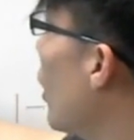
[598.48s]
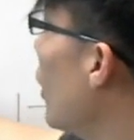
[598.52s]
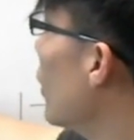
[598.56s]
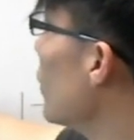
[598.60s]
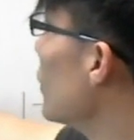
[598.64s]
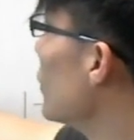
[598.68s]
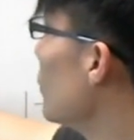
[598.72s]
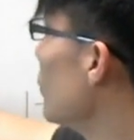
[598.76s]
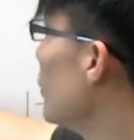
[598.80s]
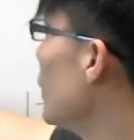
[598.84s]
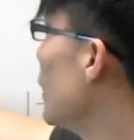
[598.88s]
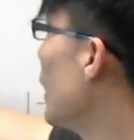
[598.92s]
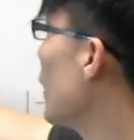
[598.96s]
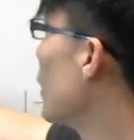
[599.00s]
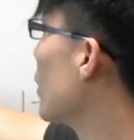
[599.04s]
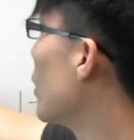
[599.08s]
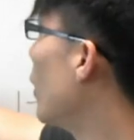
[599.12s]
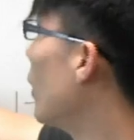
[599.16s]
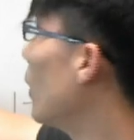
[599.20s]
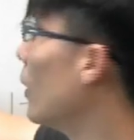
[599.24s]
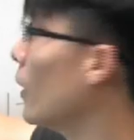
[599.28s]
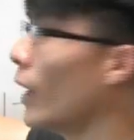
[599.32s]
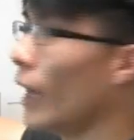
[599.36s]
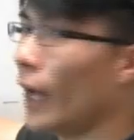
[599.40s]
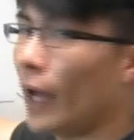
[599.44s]
called, we now
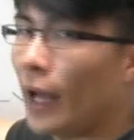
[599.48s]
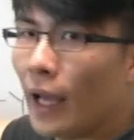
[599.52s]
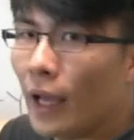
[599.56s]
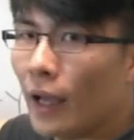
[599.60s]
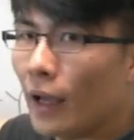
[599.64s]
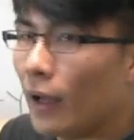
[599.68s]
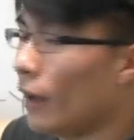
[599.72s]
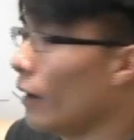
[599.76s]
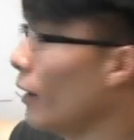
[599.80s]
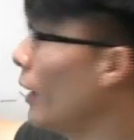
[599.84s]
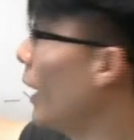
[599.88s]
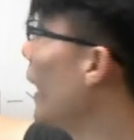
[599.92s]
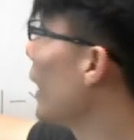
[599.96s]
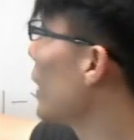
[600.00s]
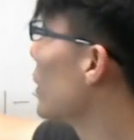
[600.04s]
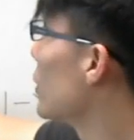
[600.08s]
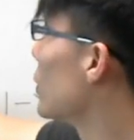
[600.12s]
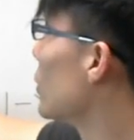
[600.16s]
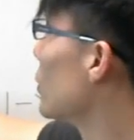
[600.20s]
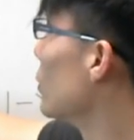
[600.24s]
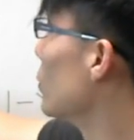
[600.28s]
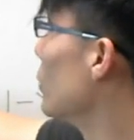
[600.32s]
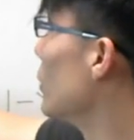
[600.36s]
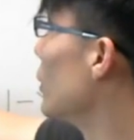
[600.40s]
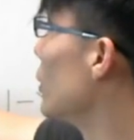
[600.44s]
call
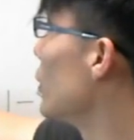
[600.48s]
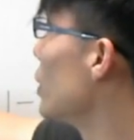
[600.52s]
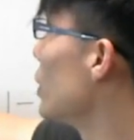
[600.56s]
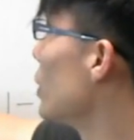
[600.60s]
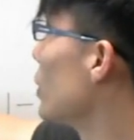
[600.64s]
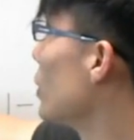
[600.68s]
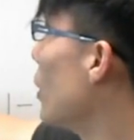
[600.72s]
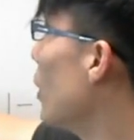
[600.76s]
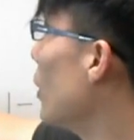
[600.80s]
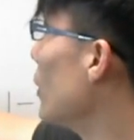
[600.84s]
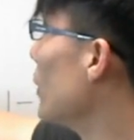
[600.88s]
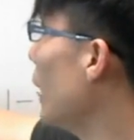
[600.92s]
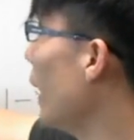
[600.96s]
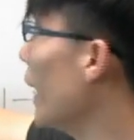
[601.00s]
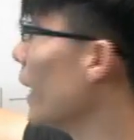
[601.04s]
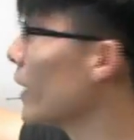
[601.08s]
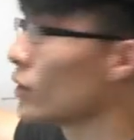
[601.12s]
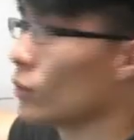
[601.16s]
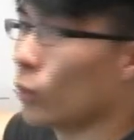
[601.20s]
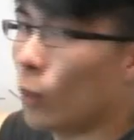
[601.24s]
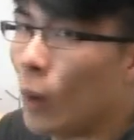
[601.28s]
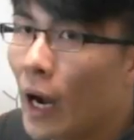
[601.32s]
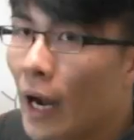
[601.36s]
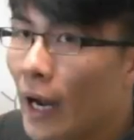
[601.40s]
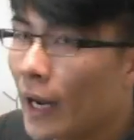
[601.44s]
x, we call
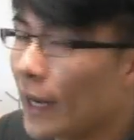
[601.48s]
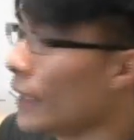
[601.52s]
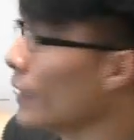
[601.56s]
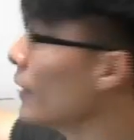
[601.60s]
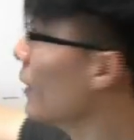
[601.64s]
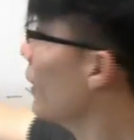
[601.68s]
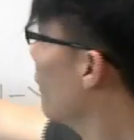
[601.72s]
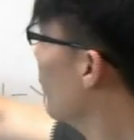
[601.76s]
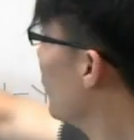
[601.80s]
x y,